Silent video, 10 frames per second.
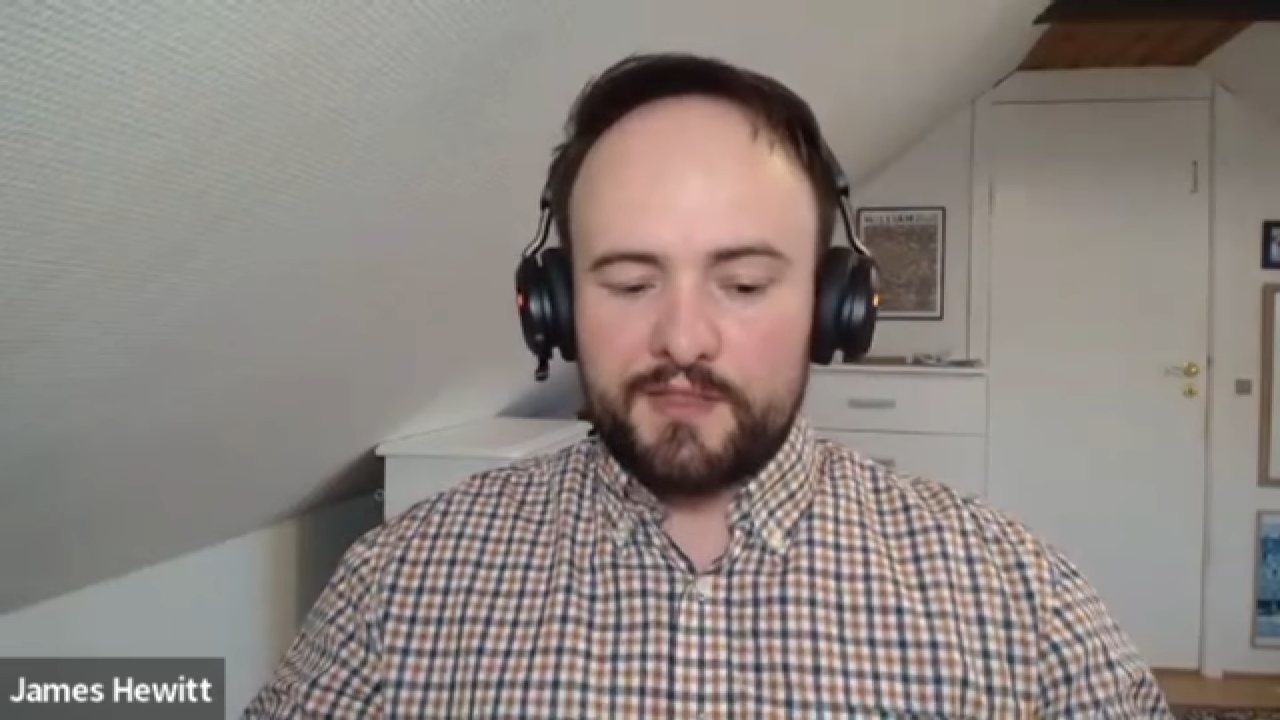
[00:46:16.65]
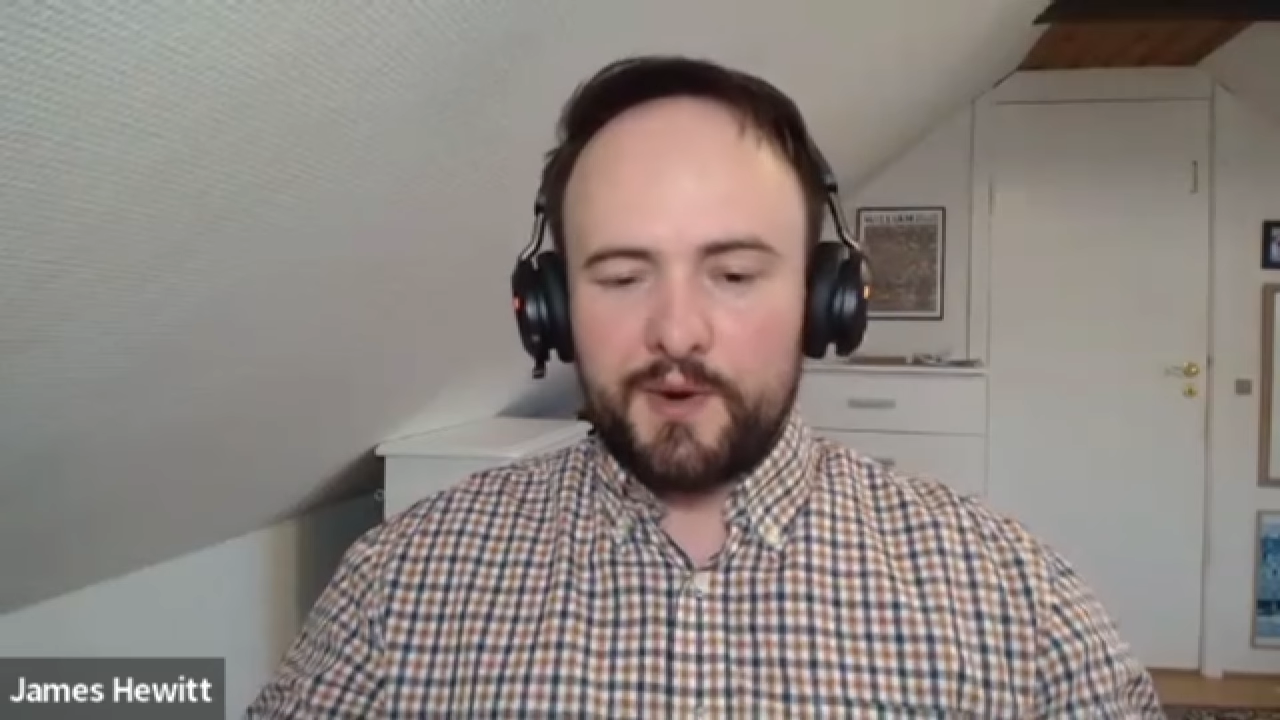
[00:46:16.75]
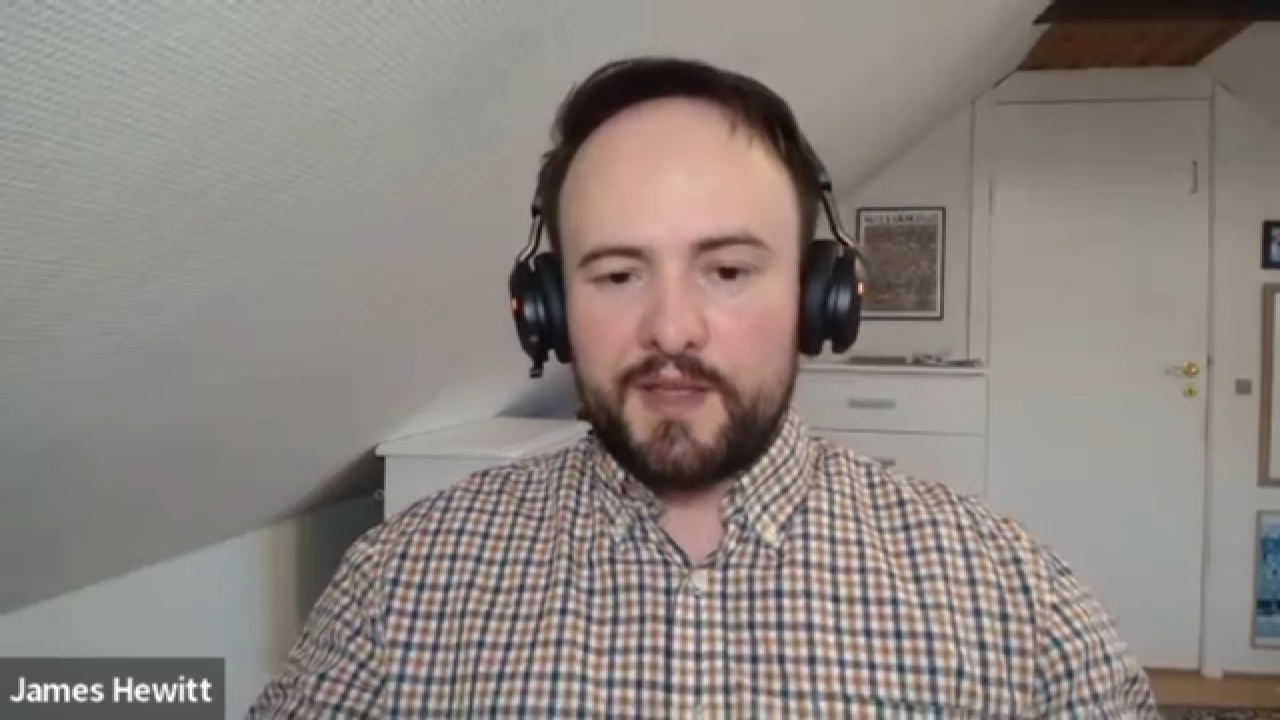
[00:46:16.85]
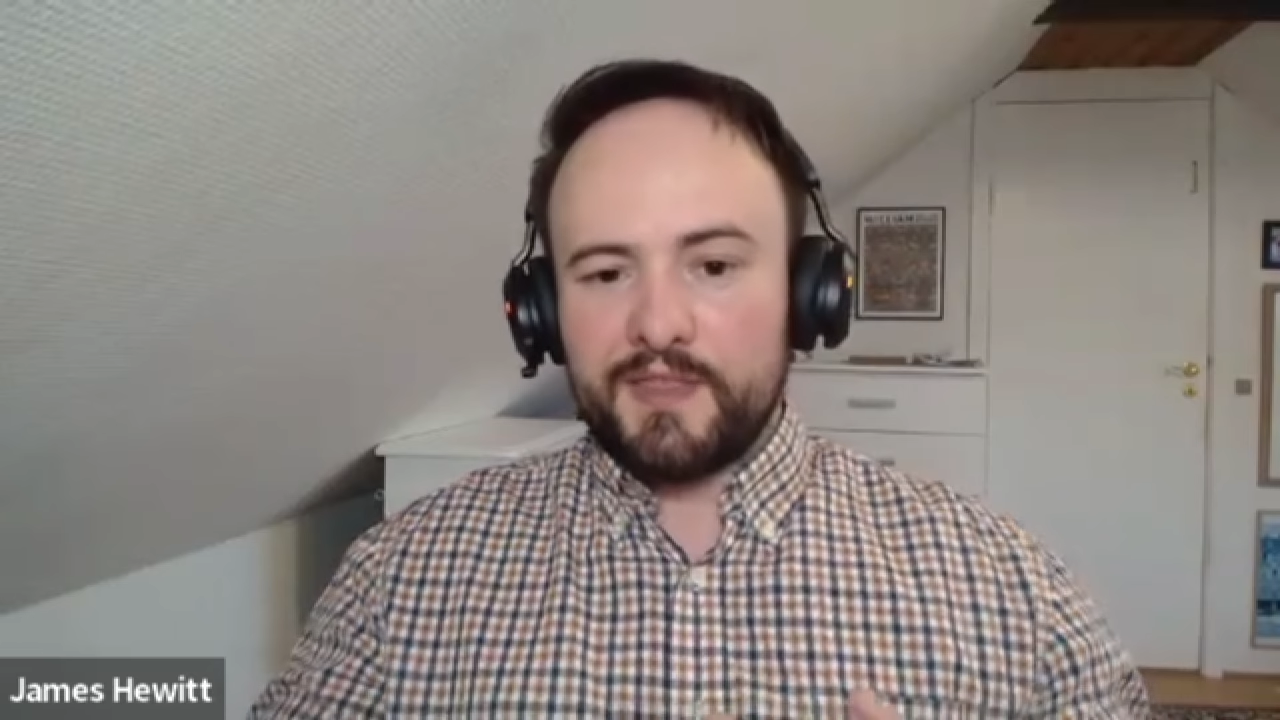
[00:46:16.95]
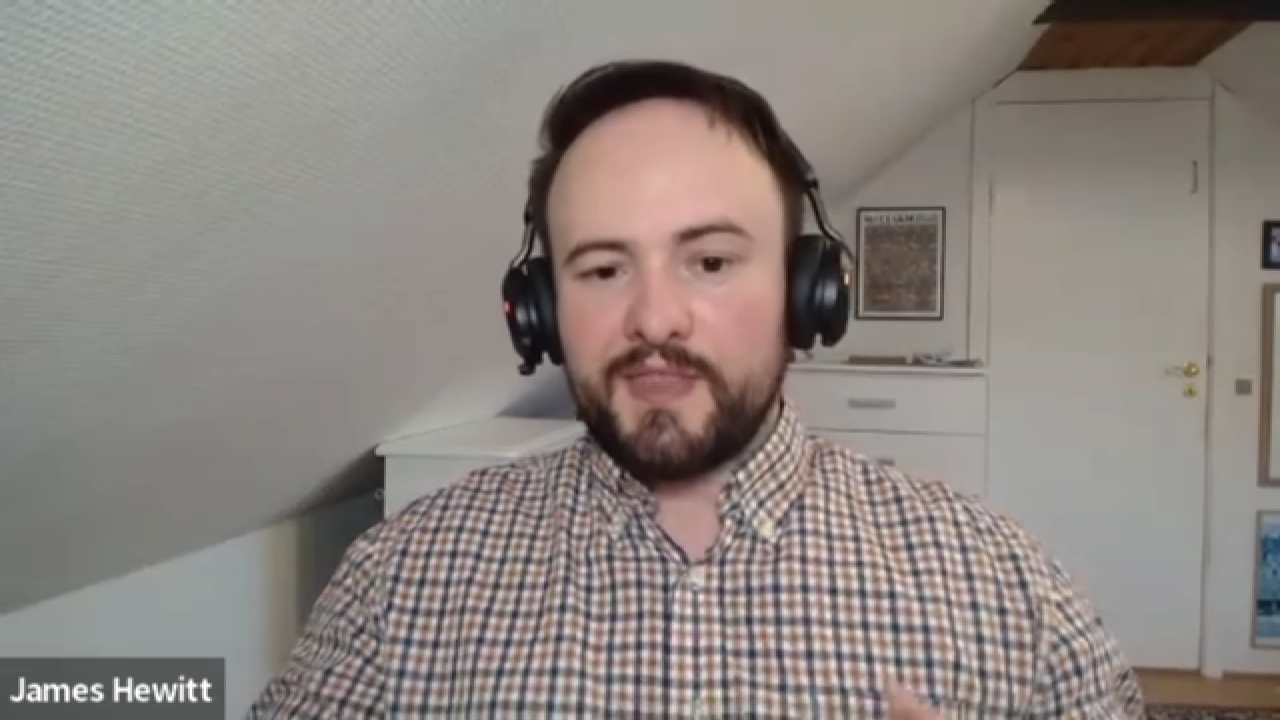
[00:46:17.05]
at the
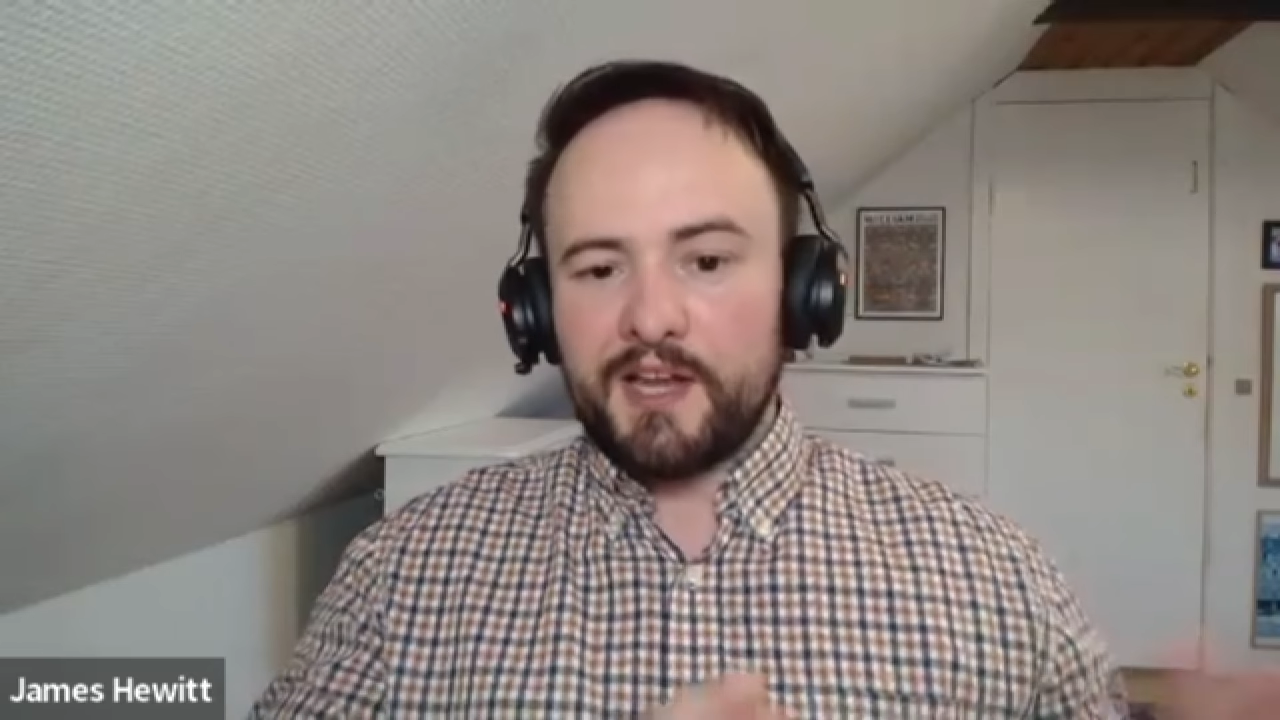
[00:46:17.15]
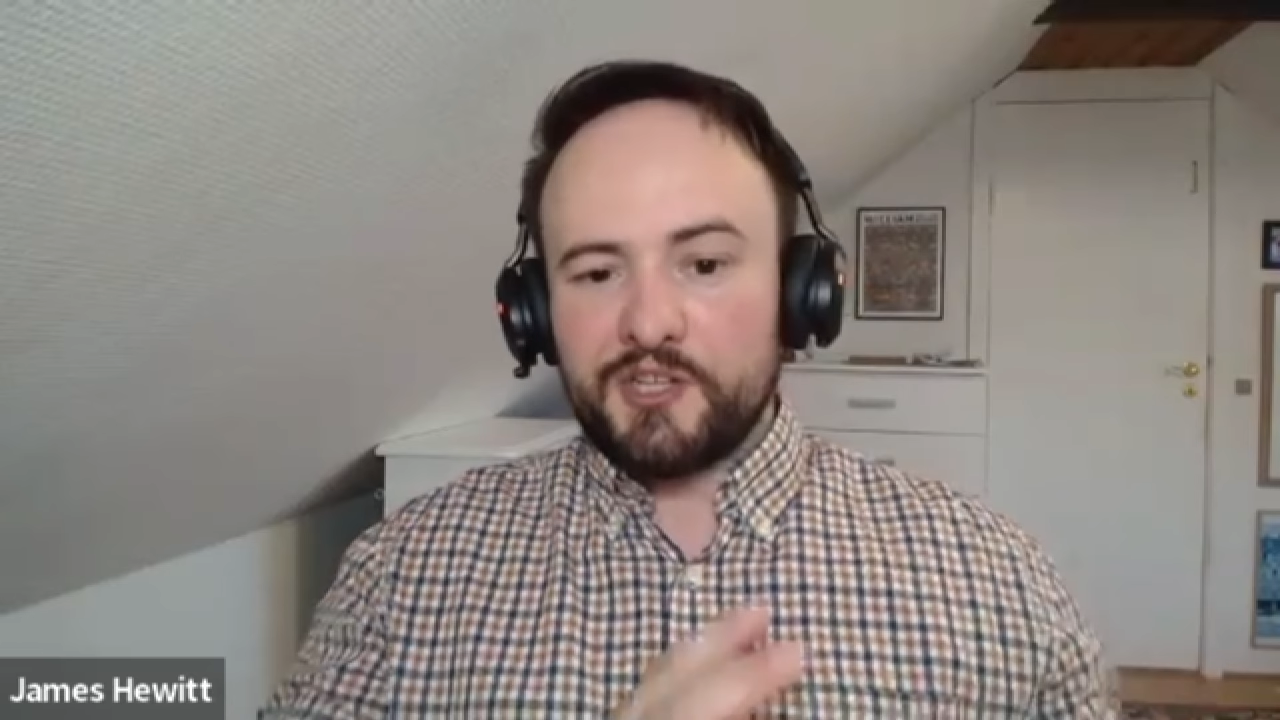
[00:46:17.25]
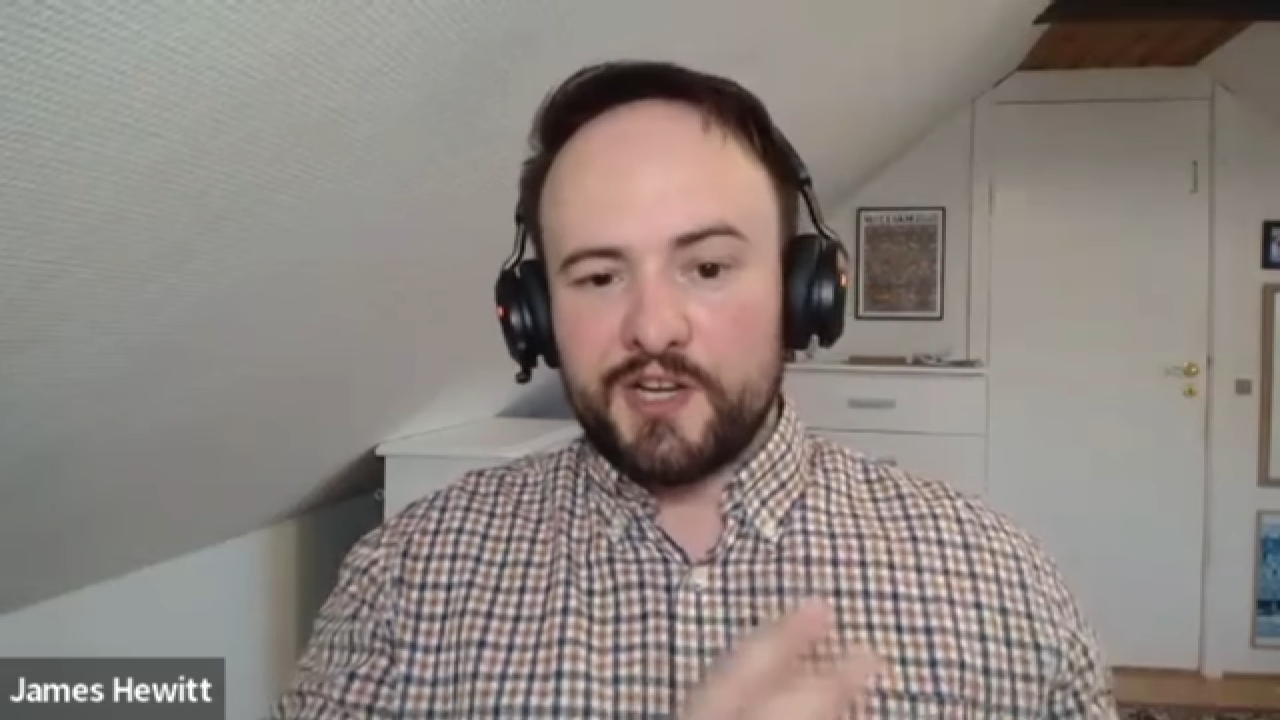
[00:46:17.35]
way that that